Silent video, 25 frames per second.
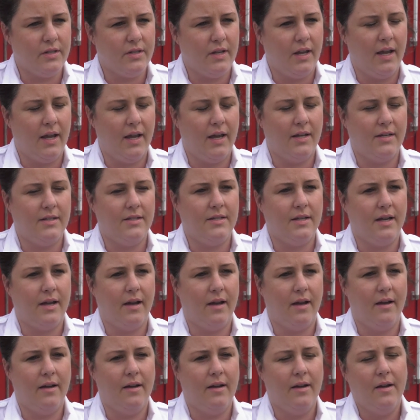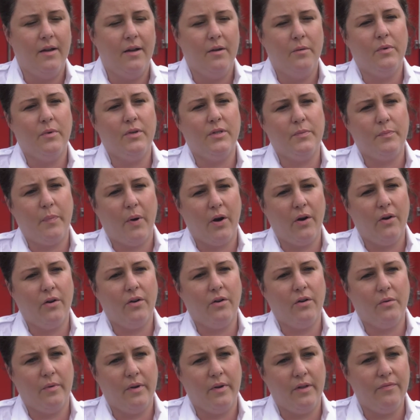and was
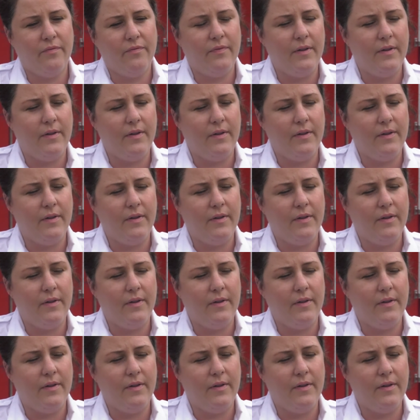partnered with